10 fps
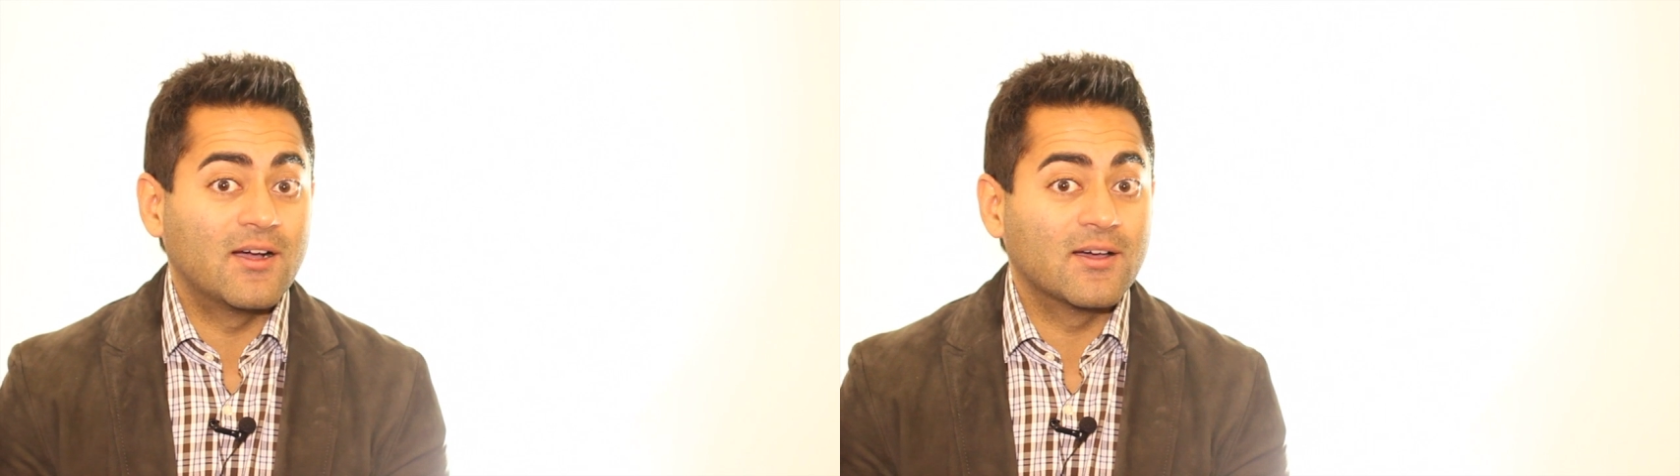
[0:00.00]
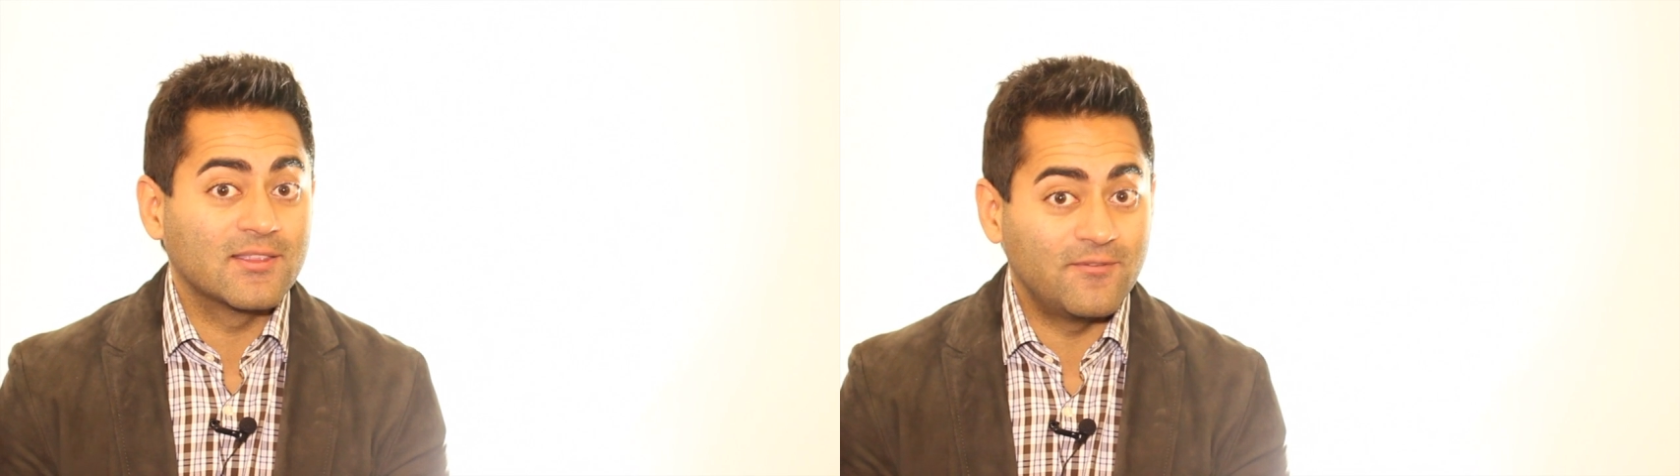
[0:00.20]

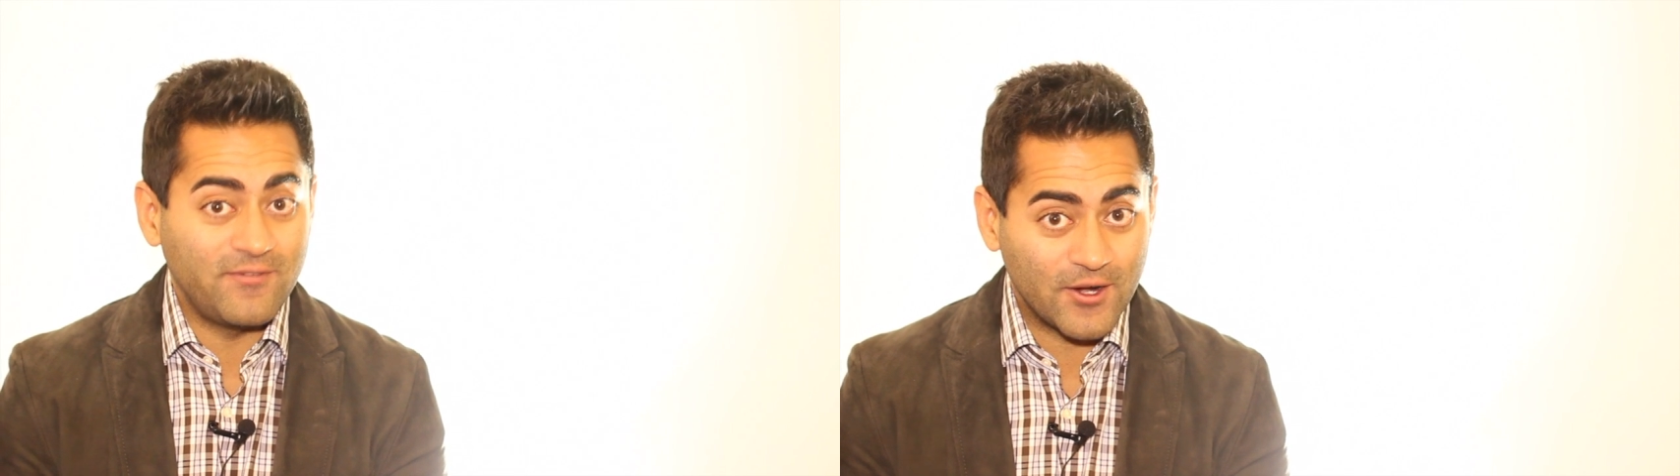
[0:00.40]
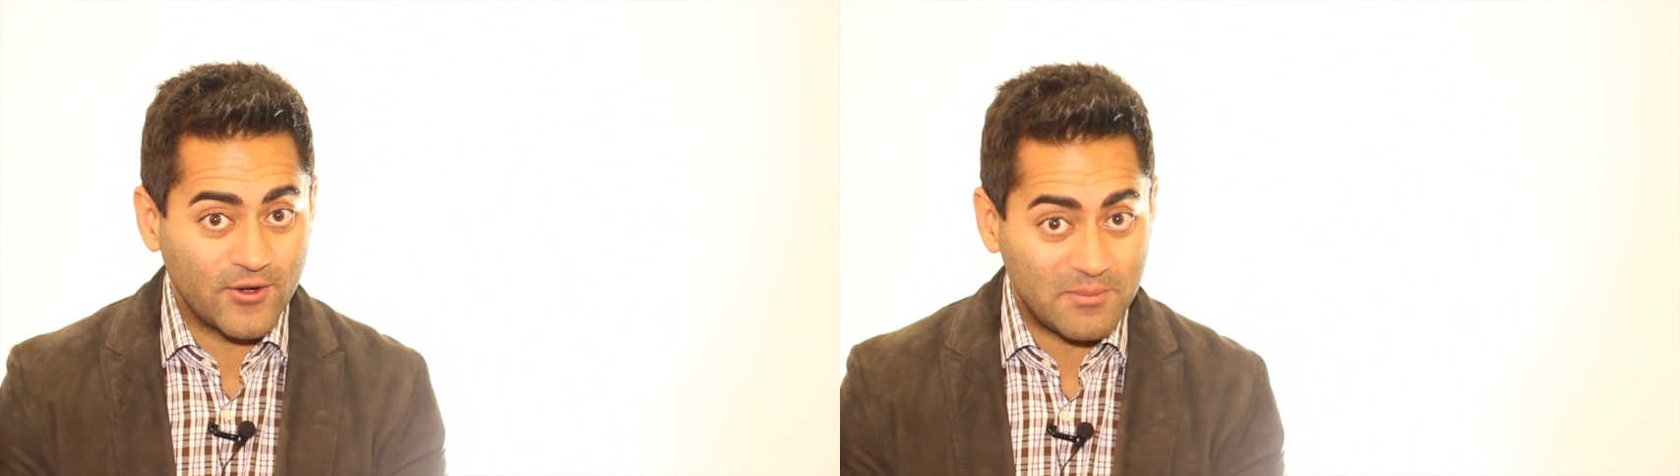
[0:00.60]
on the
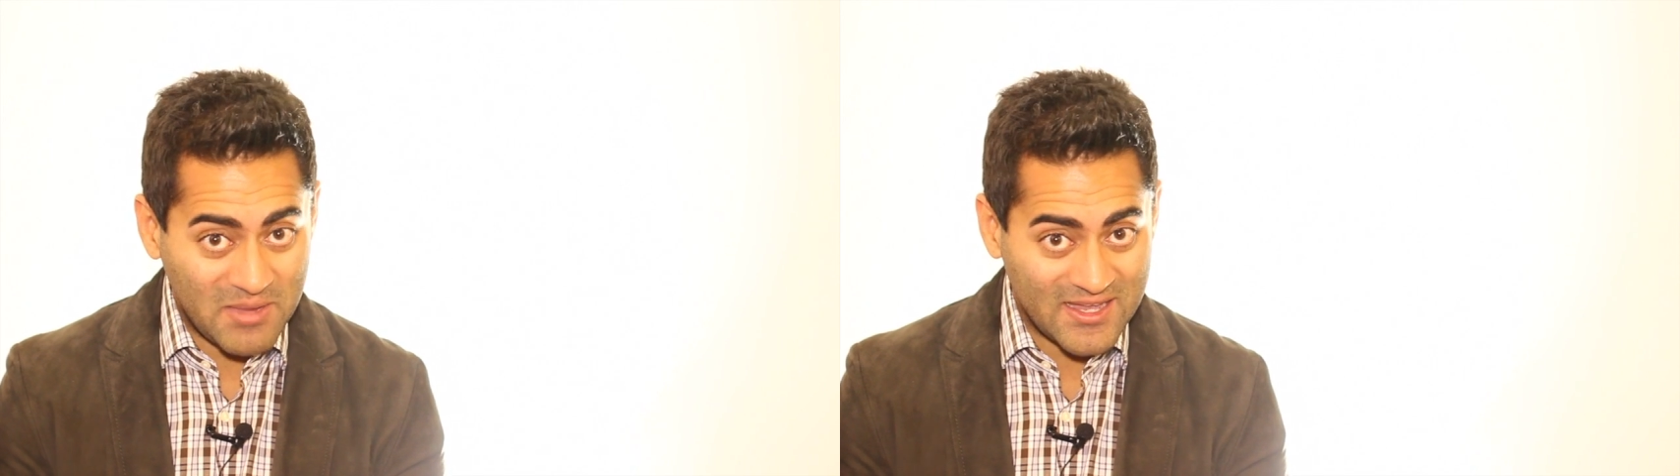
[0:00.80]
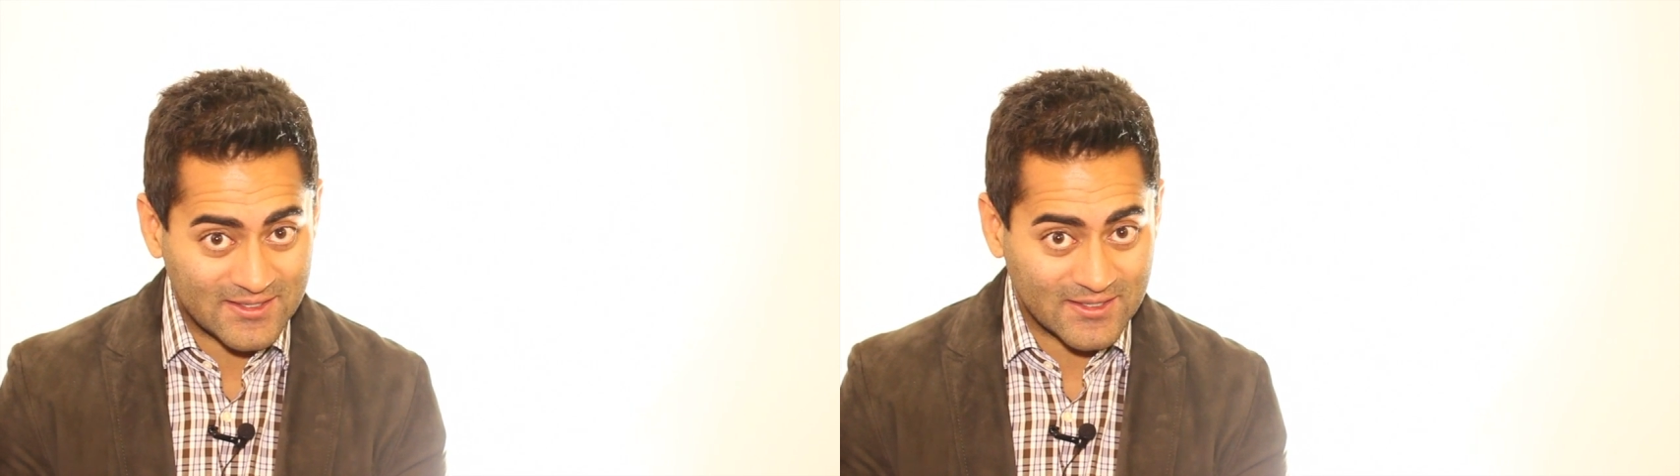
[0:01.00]
very
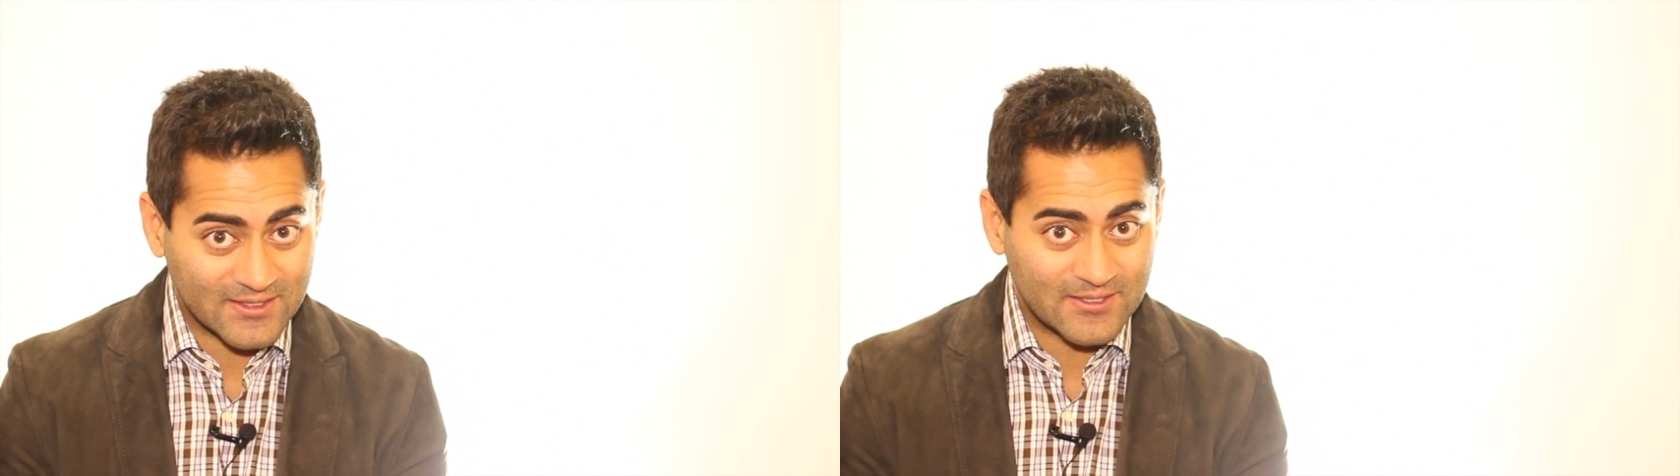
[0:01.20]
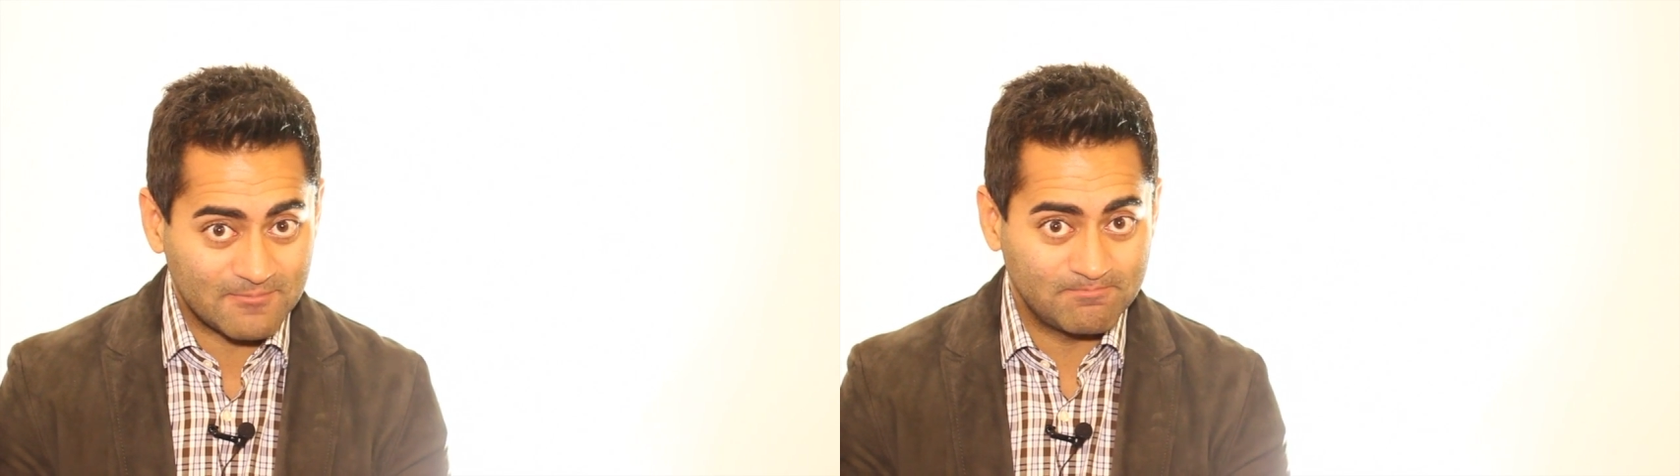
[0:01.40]
basics.